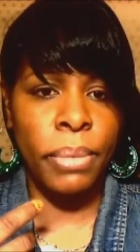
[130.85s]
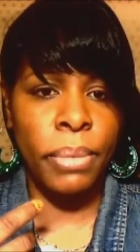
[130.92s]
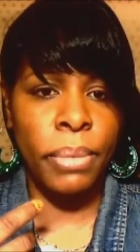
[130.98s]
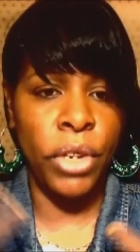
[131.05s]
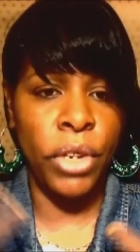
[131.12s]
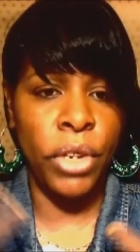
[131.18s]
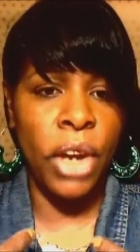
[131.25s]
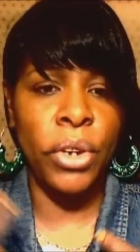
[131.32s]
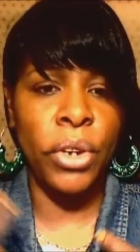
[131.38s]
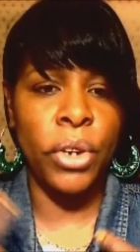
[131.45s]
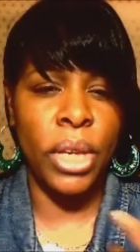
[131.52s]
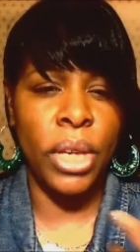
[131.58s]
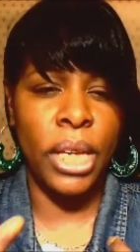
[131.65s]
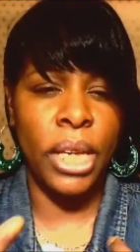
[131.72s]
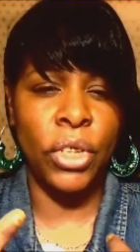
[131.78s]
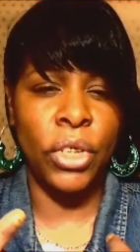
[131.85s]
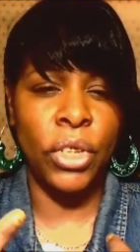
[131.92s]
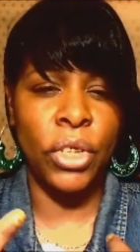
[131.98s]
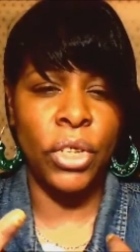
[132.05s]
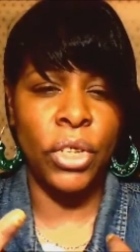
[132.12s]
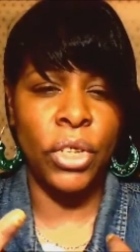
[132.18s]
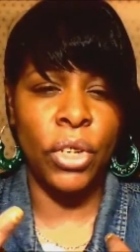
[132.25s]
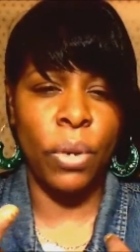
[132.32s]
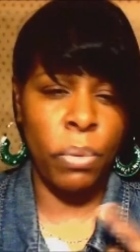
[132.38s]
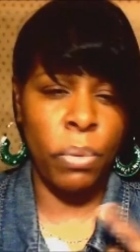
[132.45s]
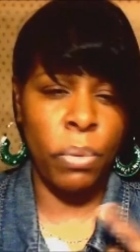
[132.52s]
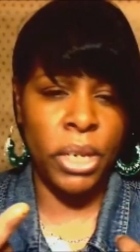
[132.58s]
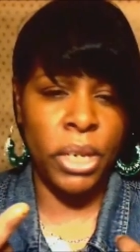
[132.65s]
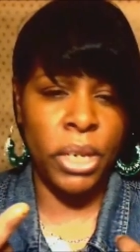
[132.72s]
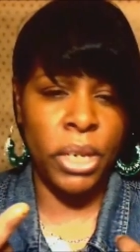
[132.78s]
you're younger, you can get your parents'
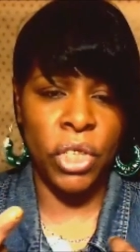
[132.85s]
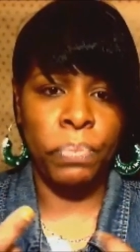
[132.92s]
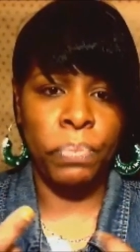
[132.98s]
permission.